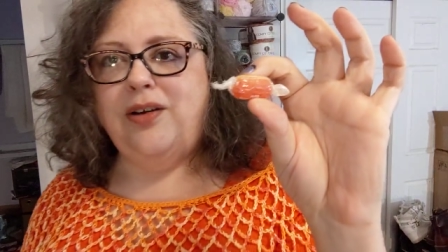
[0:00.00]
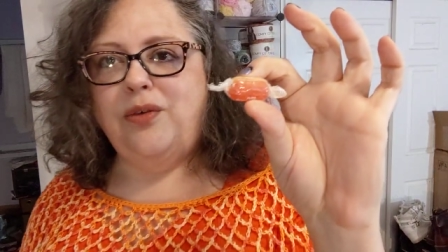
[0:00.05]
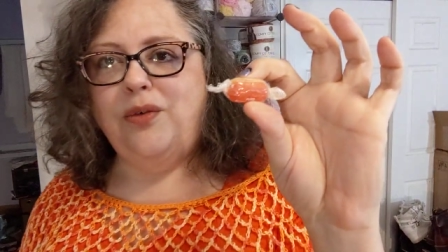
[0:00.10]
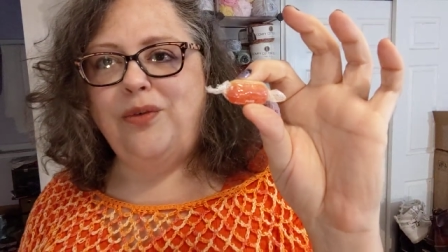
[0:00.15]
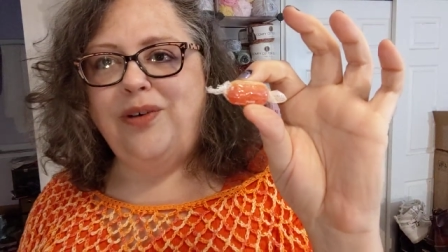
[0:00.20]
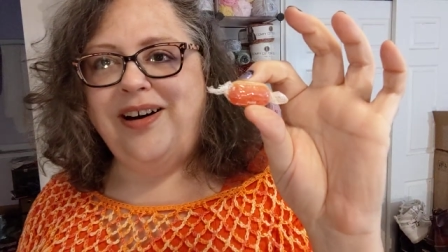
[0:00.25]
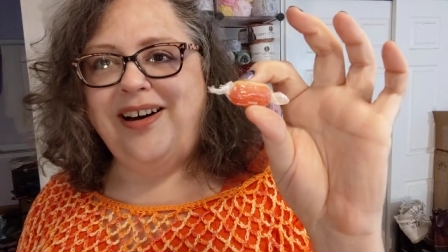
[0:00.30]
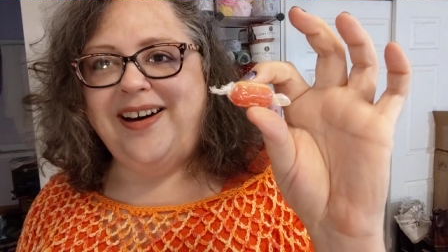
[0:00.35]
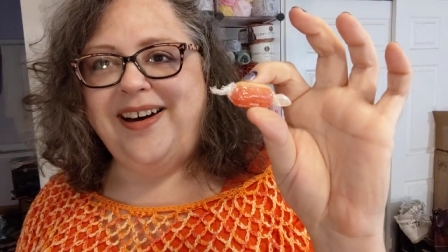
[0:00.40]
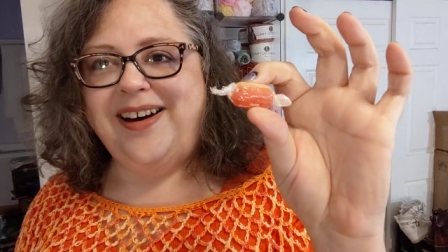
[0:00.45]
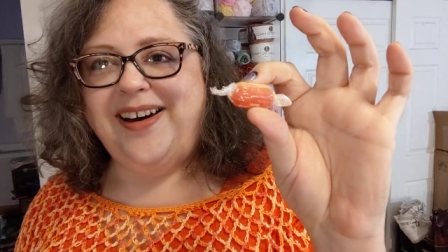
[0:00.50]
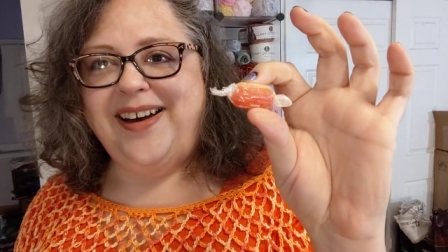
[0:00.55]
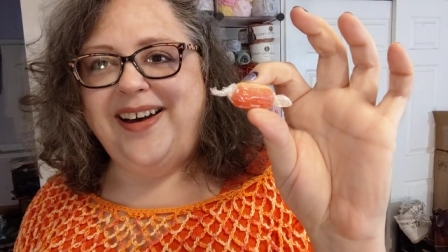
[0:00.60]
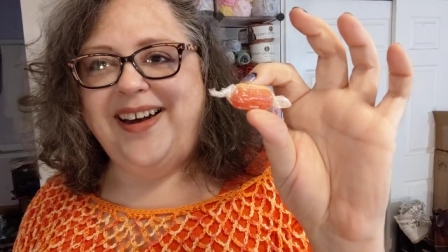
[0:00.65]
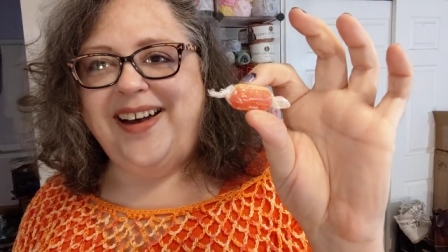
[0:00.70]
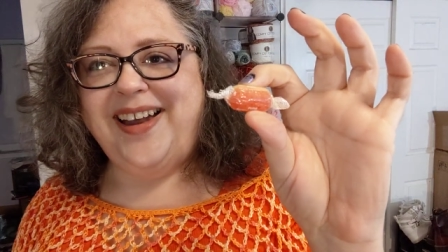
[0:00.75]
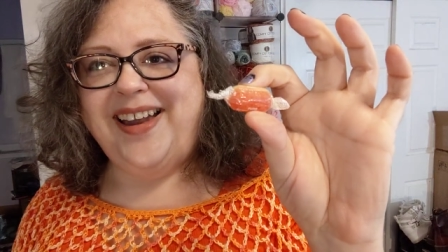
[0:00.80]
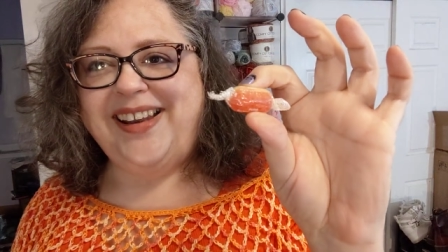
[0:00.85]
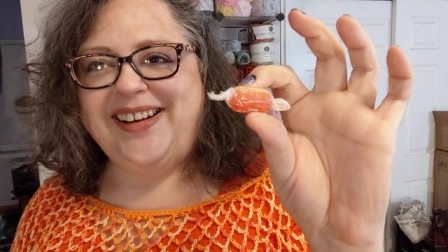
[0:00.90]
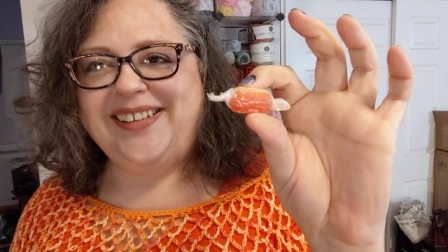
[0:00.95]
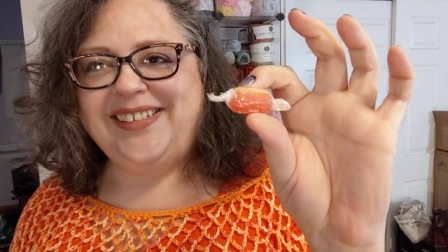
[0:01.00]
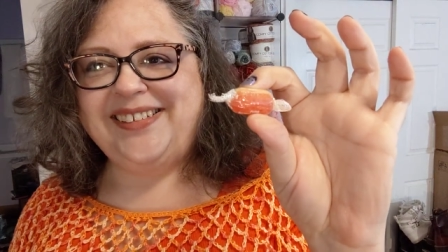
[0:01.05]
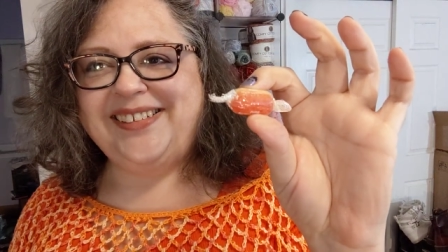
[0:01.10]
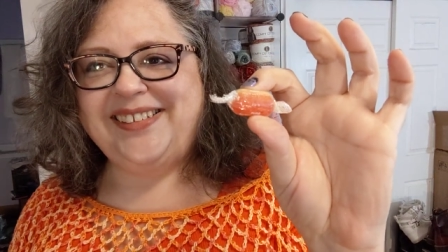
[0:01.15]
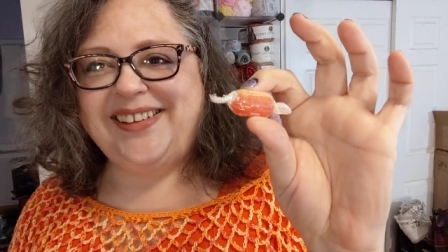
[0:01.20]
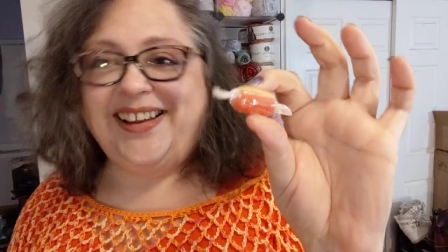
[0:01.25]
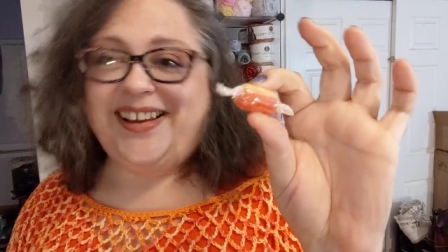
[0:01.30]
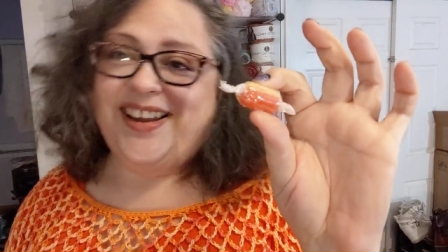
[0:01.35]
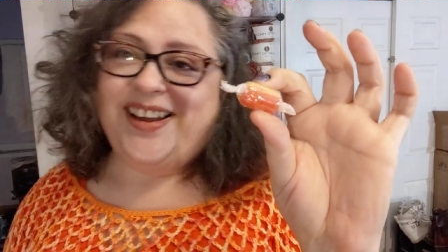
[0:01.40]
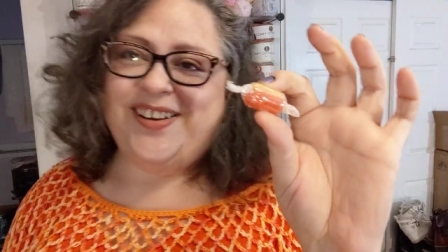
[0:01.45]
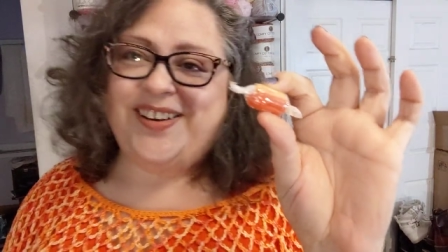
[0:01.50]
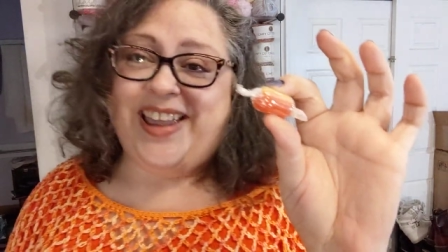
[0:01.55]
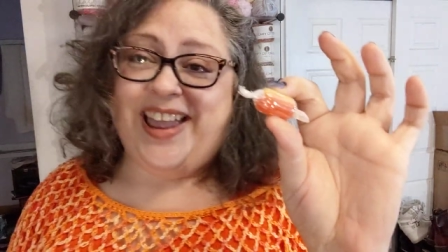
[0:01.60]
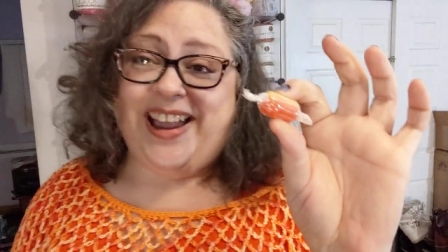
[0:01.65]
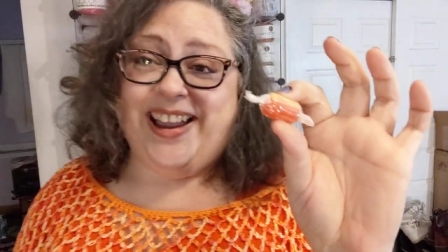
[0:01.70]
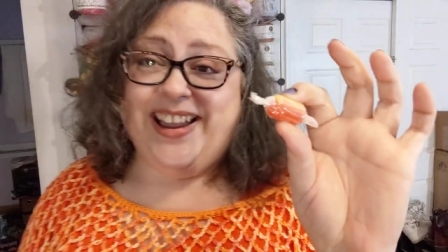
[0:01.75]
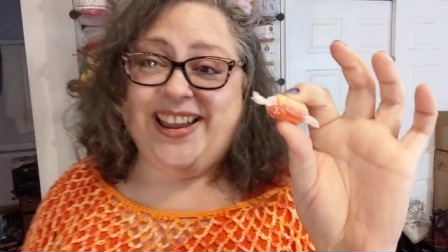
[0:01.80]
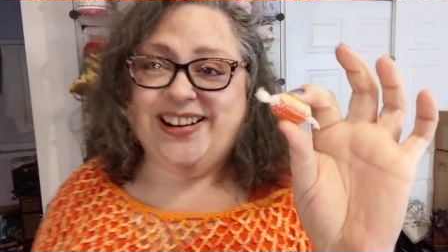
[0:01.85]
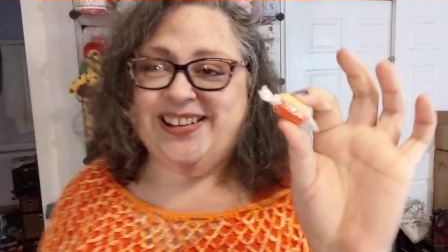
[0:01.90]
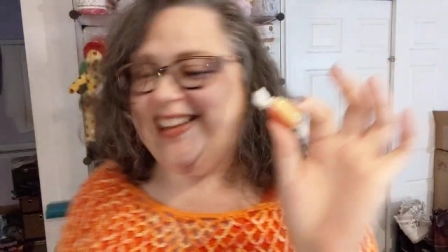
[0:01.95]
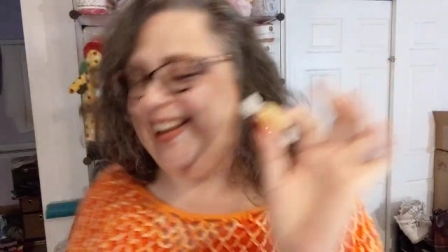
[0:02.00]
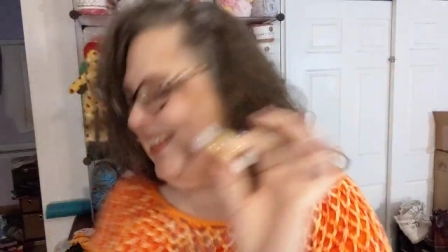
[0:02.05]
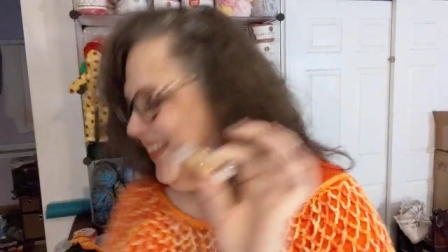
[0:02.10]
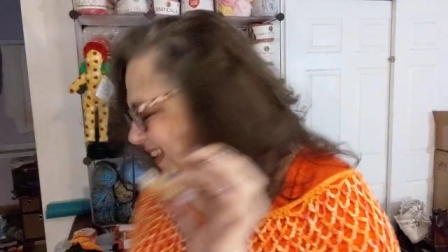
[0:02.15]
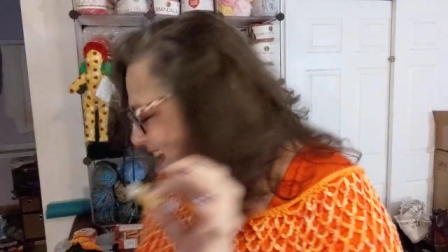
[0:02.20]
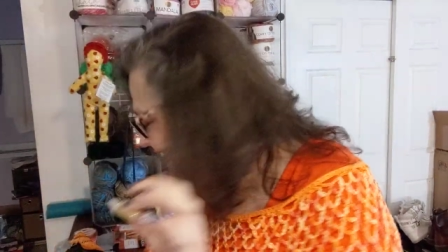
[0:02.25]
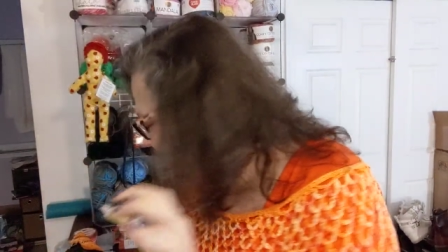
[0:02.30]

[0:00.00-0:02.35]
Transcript: What? Okay, I kind of like